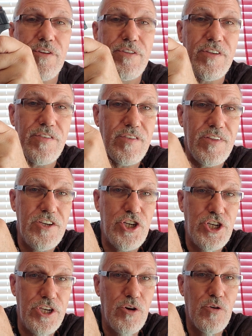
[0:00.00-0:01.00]
It doesn't say
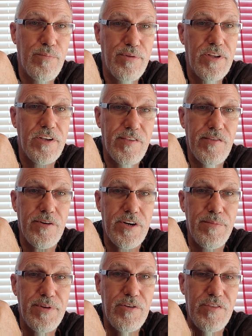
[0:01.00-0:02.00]
Shield Plus on
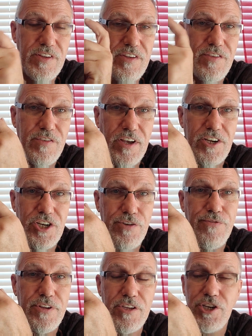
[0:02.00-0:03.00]
it because these actually
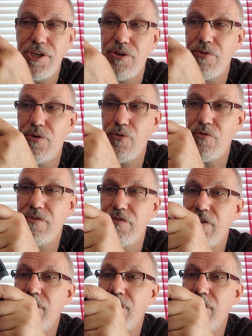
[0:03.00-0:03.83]
fit the Shield holsters.